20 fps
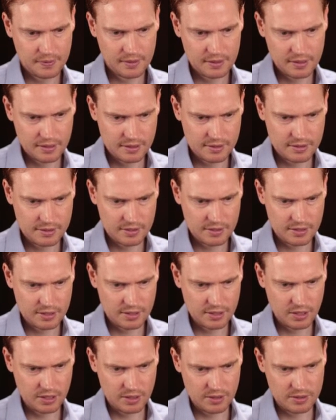into the
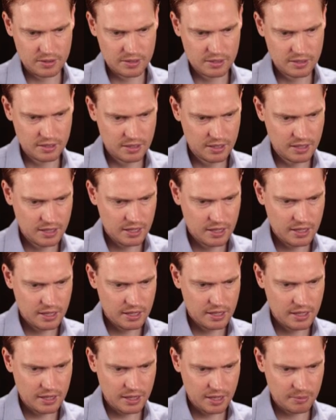code.
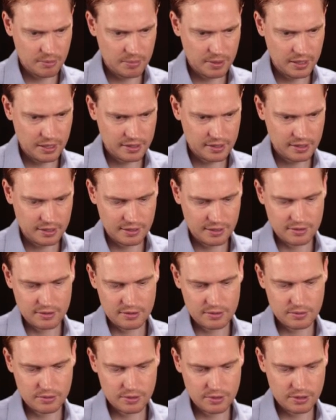Now Python has
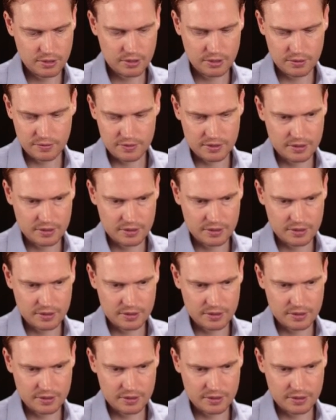its quirk of the